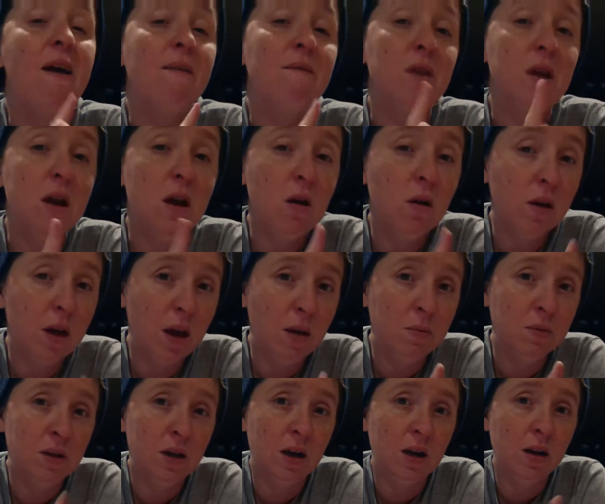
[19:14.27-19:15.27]
Video
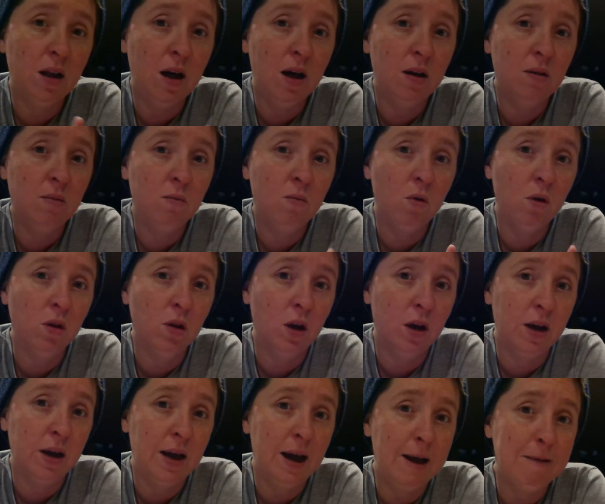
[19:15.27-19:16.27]
games get a lot more
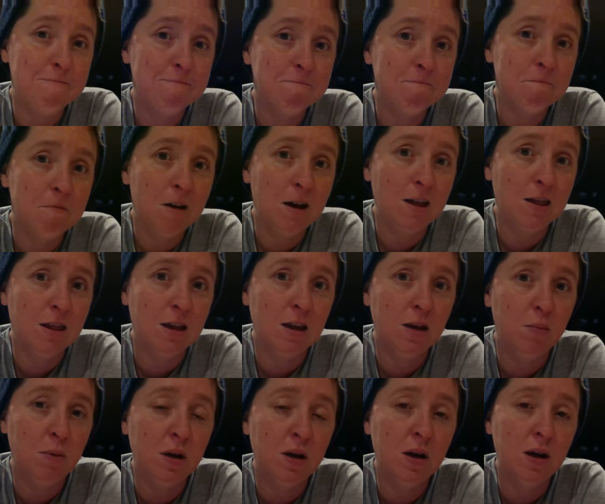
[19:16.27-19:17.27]
looking at, I
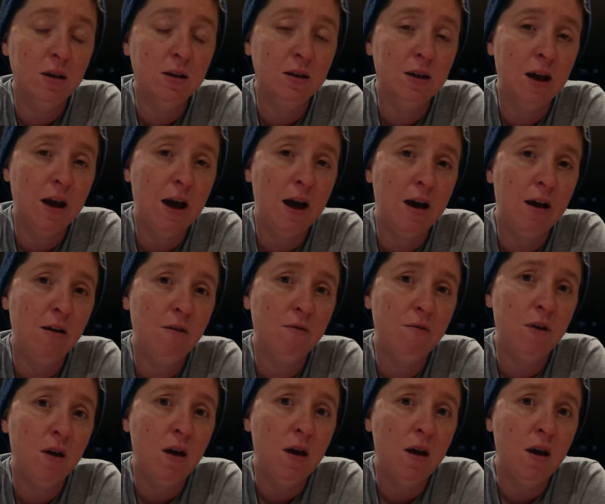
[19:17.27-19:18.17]
think, because they have